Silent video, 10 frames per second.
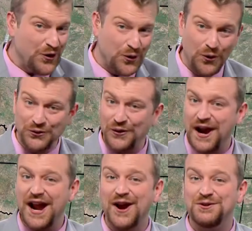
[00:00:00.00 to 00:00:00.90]
Colder
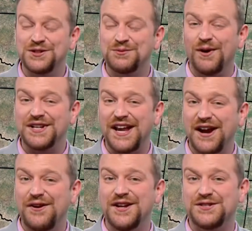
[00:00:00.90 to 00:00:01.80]
air is what
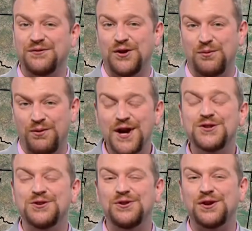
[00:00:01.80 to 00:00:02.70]
areas of low
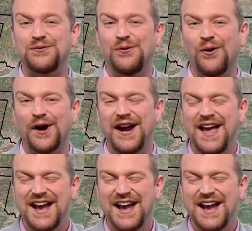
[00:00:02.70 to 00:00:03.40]
pressure look for